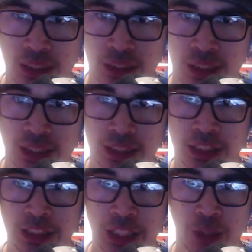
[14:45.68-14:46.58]
the
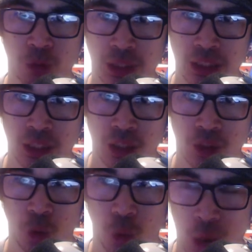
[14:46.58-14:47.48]
secret
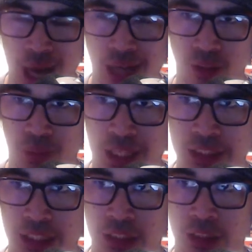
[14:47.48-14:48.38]
to wild
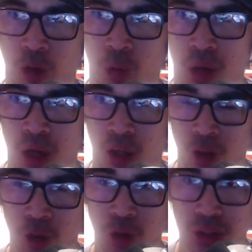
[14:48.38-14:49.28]
magic. So
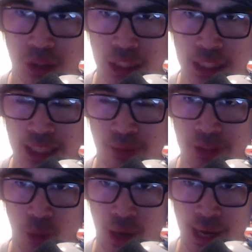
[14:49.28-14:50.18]
Luz does have a
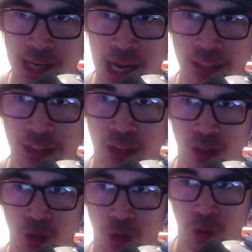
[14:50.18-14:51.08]
direct connection
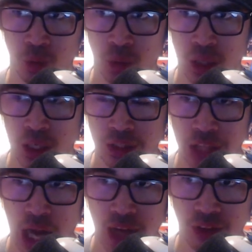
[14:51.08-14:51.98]
to the
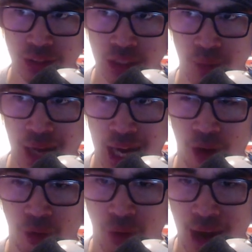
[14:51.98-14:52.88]
Isles
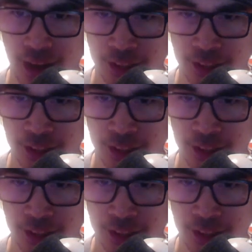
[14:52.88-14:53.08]
somehow. I don't